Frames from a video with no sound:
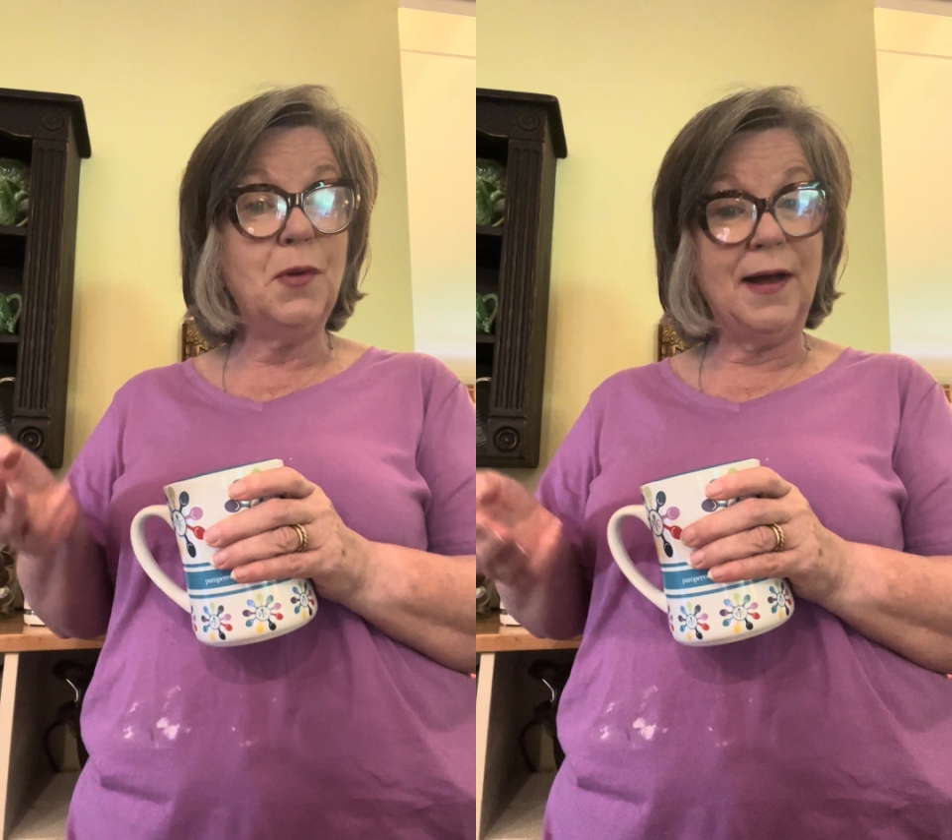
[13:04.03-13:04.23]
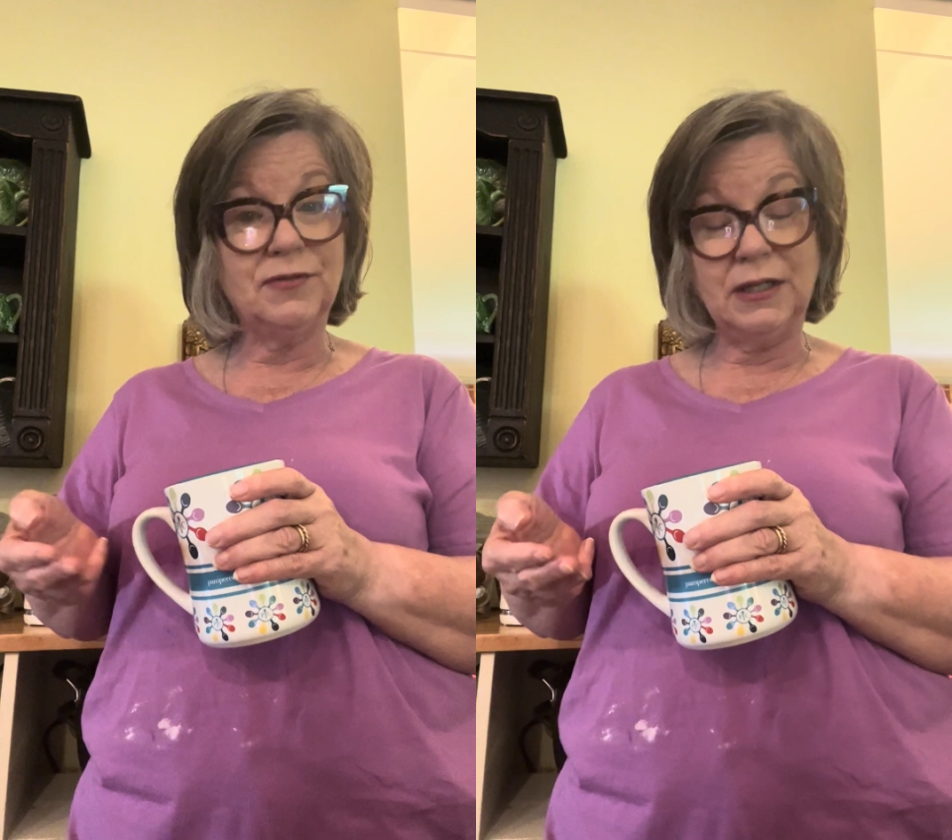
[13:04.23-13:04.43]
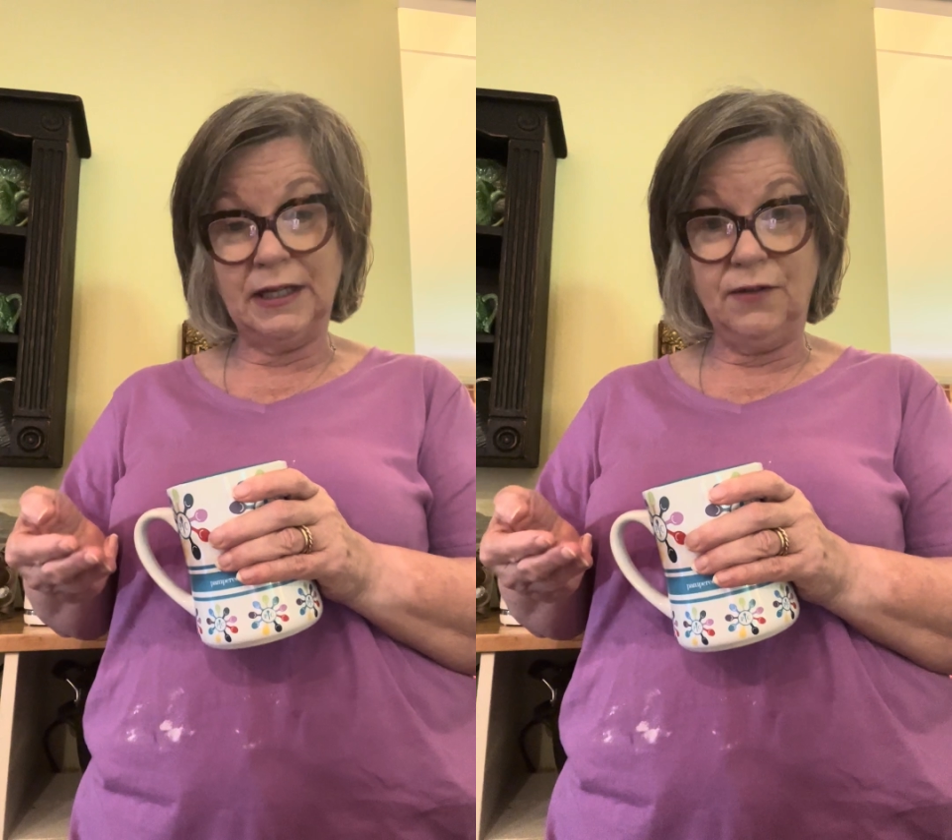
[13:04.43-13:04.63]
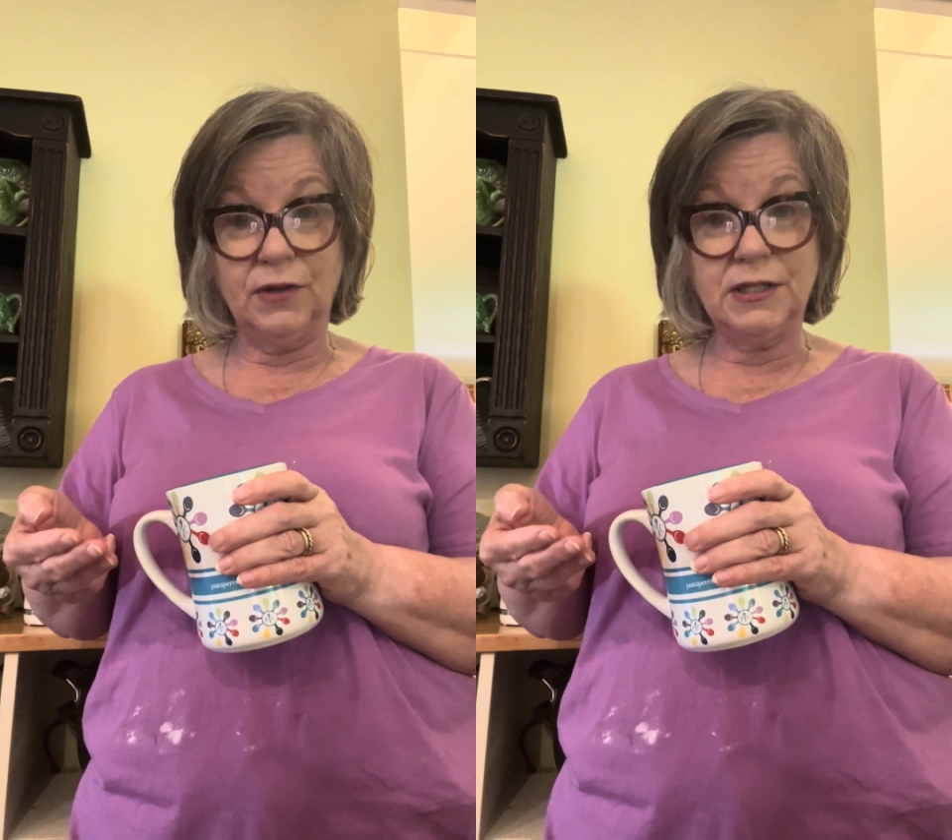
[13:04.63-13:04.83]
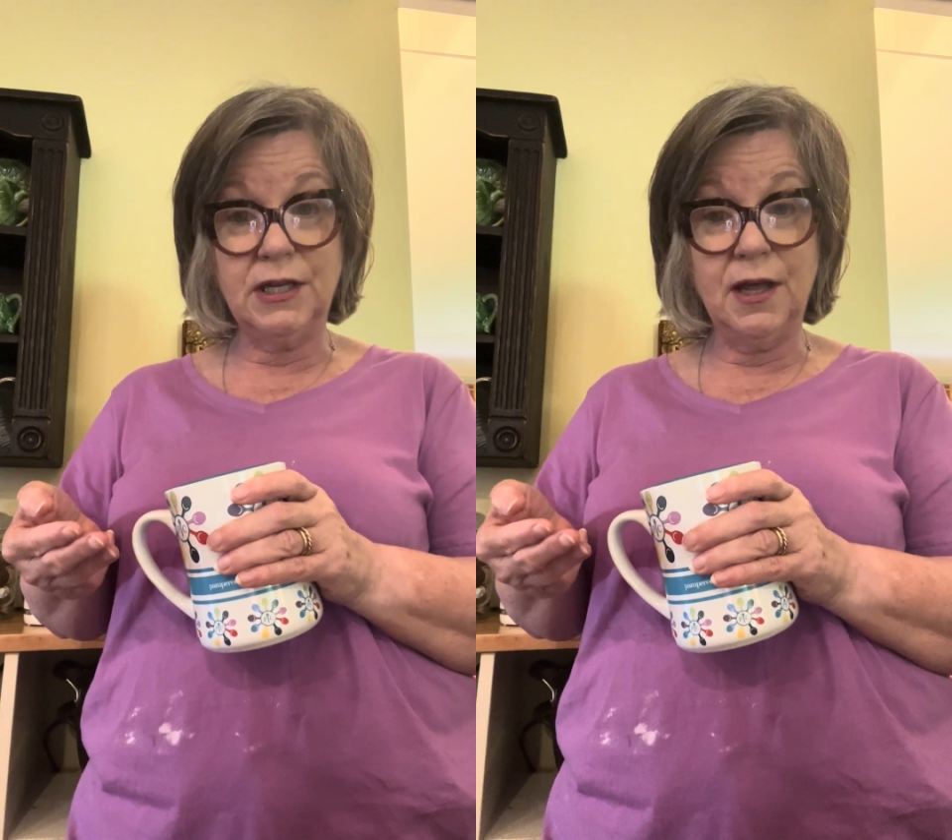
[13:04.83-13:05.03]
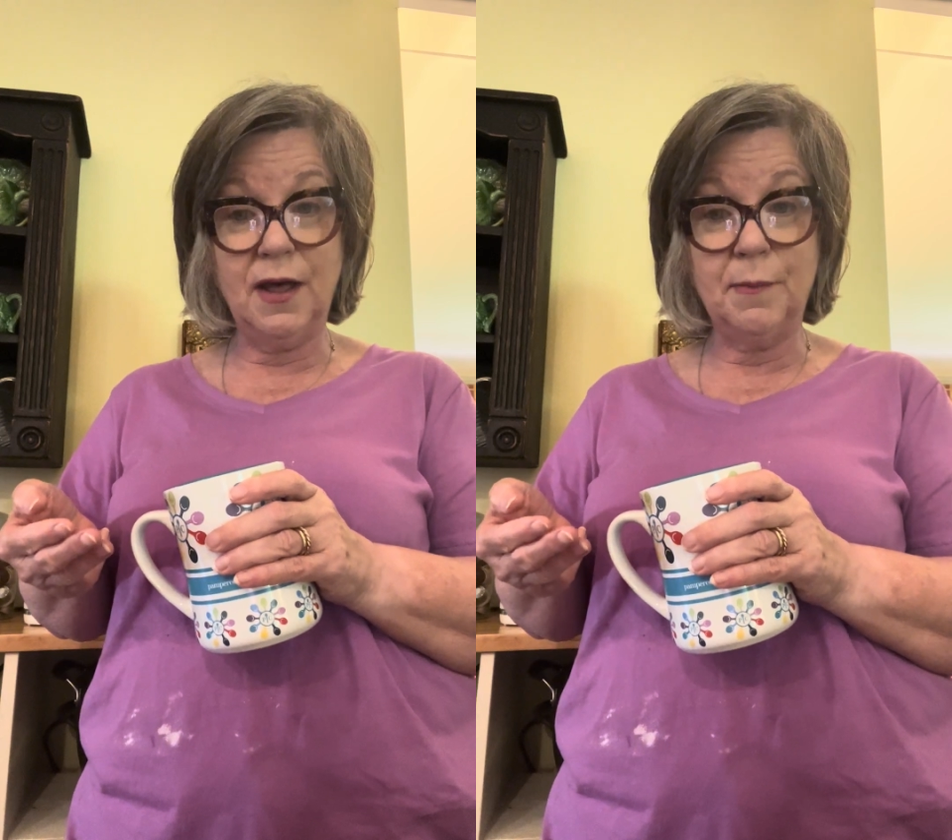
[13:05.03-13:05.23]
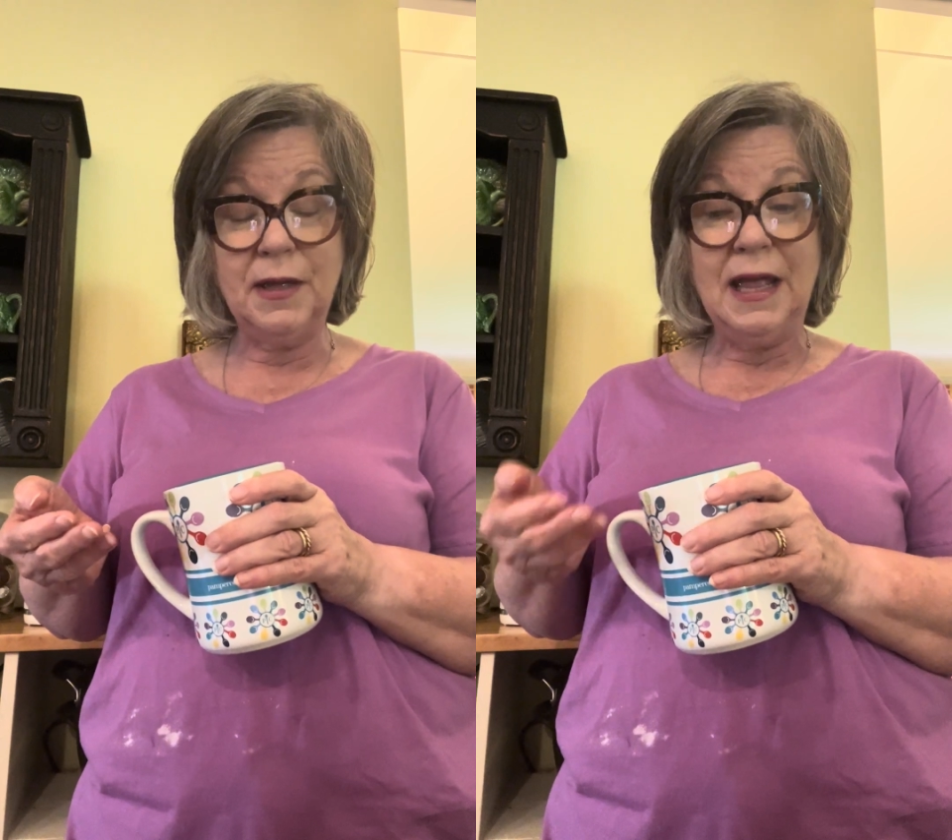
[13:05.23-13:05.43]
have to leave a tip,